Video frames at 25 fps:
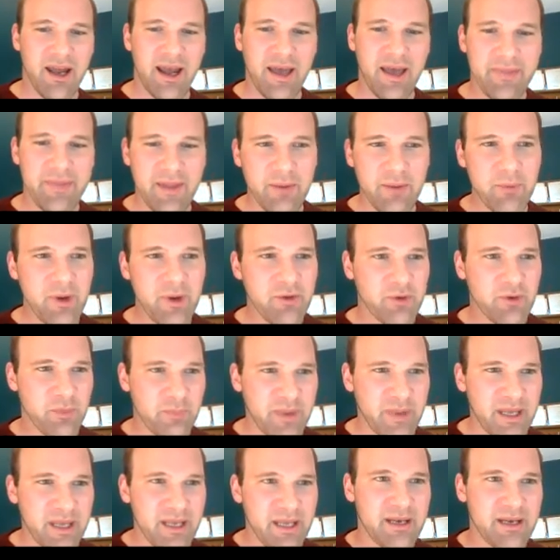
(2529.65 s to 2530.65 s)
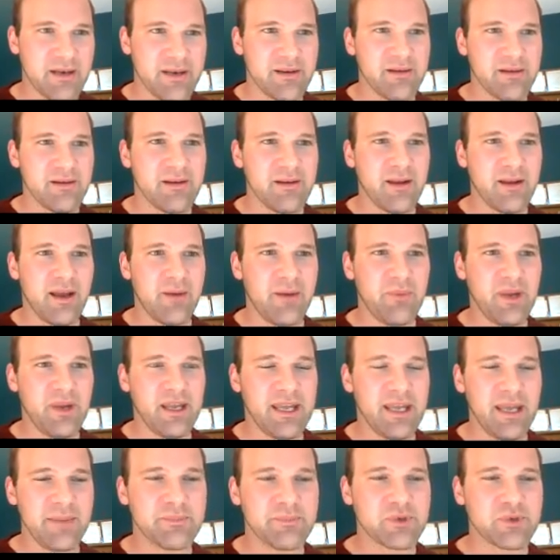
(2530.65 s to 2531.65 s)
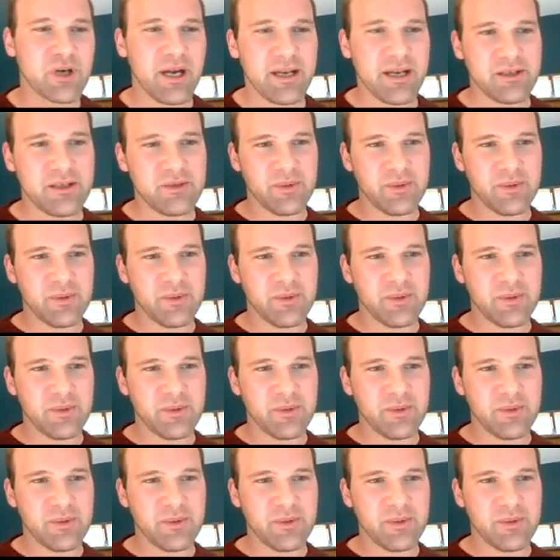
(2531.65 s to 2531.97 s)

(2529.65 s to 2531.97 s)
And then we repeat, and we keep trying